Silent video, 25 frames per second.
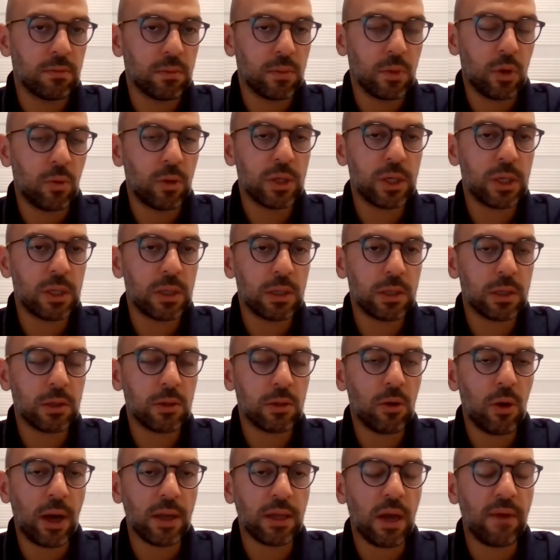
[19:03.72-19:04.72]
which is
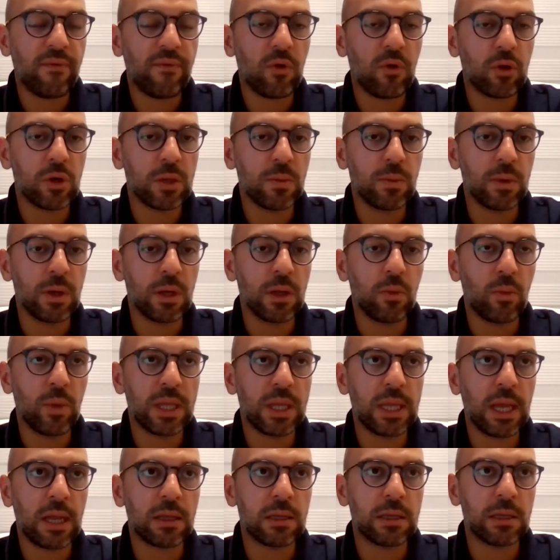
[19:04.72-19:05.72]
quite affordable. With
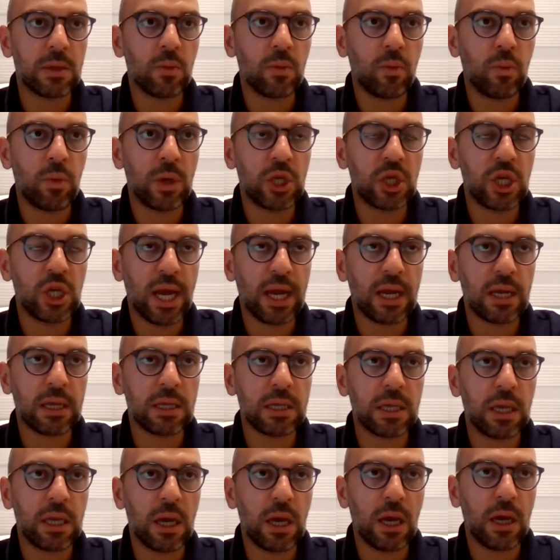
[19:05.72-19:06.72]
that, we
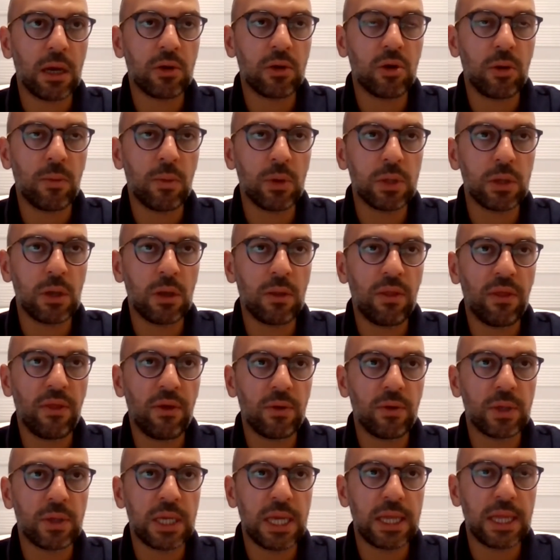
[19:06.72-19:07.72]
checked chromosome
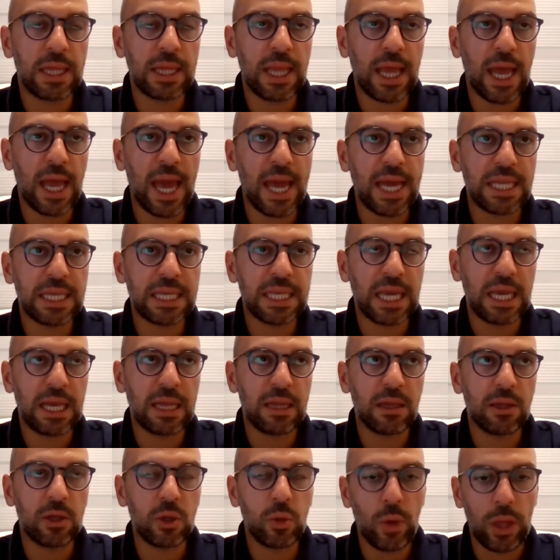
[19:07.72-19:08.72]
13,
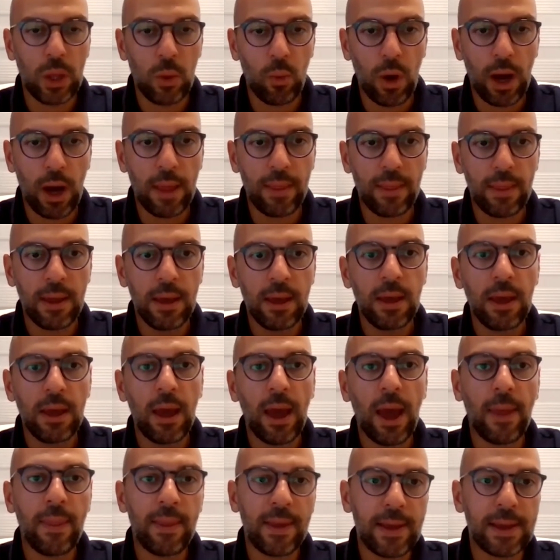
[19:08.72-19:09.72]
18, 21,
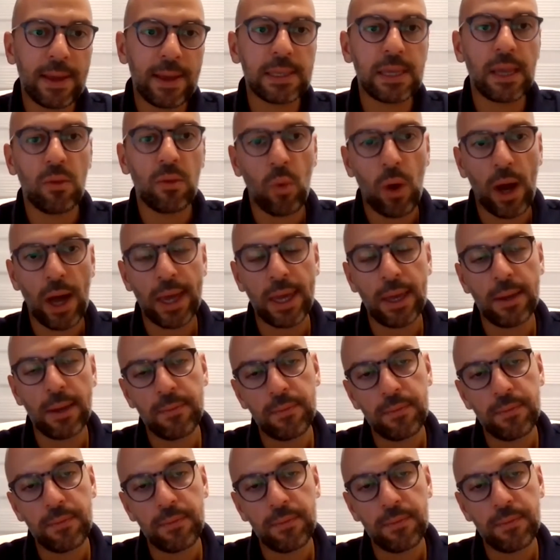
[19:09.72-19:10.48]
and X and Y.